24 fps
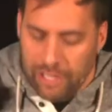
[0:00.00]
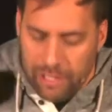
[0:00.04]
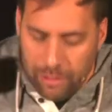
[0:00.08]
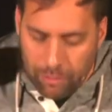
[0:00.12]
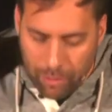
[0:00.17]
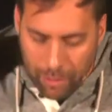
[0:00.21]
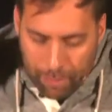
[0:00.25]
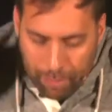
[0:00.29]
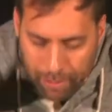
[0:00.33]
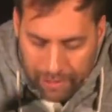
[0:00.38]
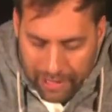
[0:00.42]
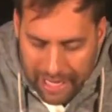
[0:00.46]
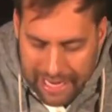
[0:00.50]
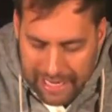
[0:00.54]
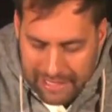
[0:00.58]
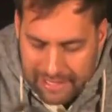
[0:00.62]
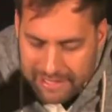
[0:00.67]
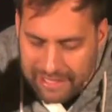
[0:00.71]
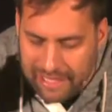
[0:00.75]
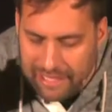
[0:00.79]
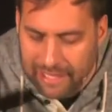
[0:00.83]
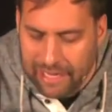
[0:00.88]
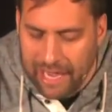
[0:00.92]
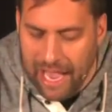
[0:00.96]

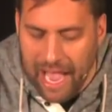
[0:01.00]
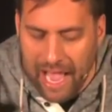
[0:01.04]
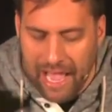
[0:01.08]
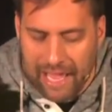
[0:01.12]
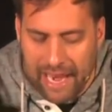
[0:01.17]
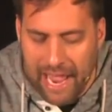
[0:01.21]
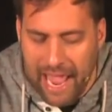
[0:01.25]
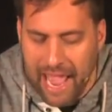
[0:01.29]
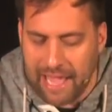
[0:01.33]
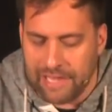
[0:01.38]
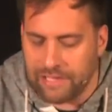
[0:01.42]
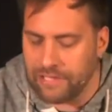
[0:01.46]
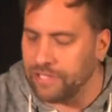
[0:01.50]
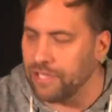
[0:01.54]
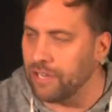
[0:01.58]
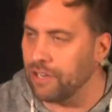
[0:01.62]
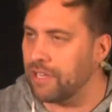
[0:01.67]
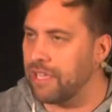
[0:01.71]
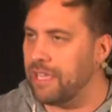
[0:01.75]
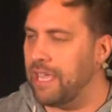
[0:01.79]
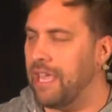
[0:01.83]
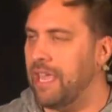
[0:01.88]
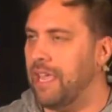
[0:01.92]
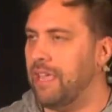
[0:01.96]
replacing God as their
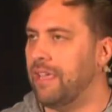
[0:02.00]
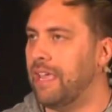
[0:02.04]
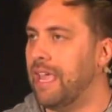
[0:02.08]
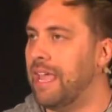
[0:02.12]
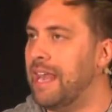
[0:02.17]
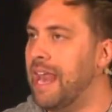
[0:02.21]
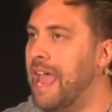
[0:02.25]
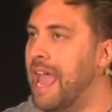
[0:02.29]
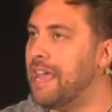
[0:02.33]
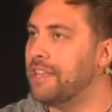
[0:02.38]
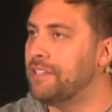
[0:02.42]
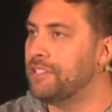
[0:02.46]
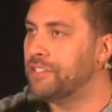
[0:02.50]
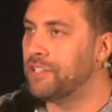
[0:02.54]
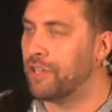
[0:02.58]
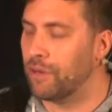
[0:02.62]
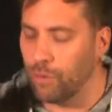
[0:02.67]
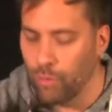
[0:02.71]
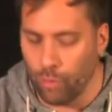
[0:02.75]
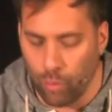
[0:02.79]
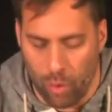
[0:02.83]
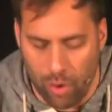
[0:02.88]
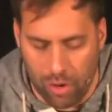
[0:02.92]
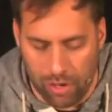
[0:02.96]
king and as their
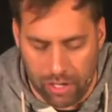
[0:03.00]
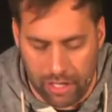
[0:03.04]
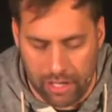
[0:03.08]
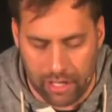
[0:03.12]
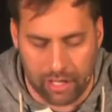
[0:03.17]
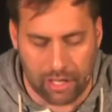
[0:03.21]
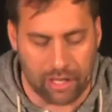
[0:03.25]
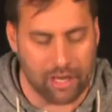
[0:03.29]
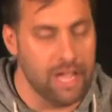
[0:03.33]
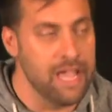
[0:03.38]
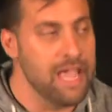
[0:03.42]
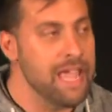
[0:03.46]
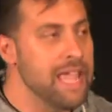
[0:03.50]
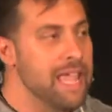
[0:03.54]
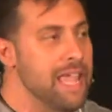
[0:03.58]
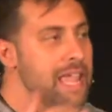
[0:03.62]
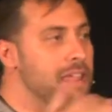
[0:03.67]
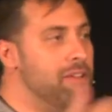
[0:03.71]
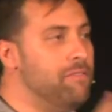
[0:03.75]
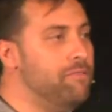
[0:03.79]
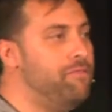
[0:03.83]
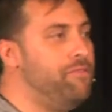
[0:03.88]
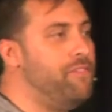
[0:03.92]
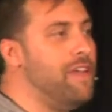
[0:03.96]
warrior
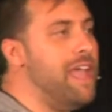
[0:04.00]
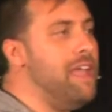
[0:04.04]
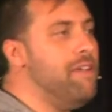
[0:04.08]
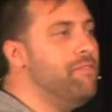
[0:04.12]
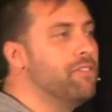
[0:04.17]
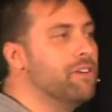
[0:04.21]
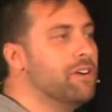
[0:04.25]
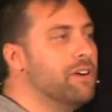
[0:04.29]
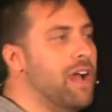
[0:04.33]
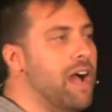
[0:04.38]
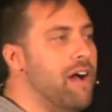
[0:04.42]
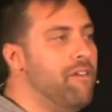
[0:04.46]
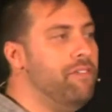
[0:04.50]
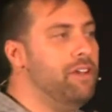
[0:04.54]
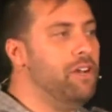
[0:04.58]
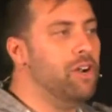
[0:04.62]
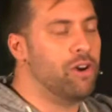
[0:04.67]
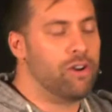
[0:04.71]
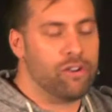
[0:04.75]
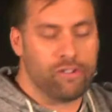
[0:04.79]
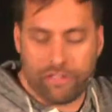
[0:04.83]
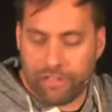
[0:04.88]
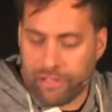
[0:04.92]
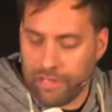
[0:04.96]
in favor of an
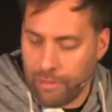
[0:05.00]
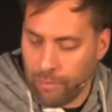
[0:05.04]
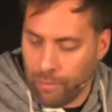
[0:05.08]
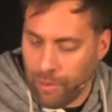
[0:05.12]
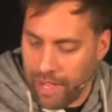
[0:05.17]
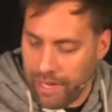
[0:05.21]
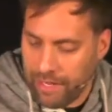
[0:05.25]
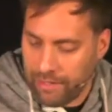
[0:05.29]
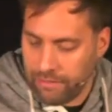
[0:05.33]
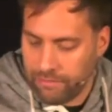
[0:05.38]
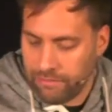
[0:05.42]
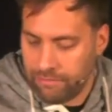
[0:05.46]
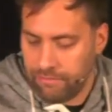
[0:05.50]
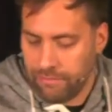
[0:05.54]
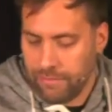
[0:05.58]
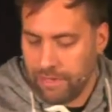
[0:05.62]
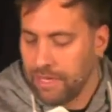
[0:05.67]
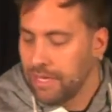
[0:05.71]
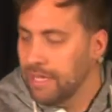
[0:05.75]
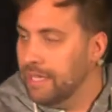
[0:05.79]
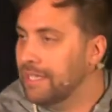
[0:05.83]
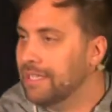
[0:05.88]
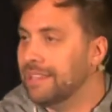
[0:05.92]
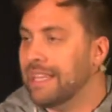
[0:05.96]
earthly one,
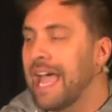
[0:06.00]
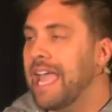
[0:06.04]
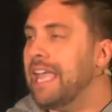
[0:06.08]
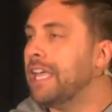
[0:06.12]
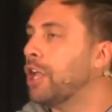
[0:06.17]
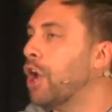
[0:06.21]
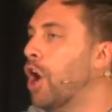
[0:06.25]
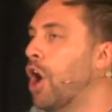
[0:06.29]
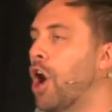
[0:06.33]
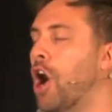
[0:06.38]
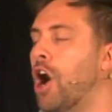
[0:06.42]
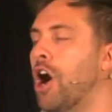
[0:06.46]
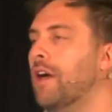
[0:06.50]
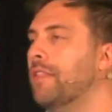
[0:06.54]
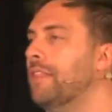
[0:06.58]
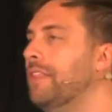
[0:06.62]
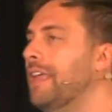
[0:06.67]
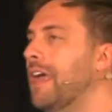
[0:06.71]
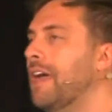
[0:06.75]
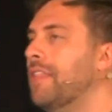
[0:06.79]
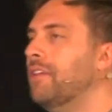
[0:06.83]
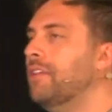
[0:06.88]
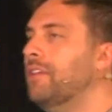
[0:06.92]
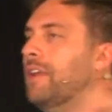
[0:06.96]
like all
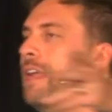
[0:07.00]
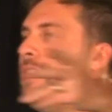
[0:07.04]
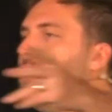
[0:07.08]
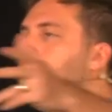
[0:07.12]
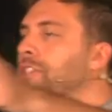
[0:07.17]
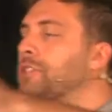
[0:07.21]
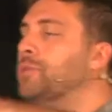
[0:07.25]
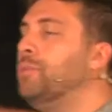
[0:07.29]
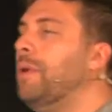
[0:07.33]
the other nations. We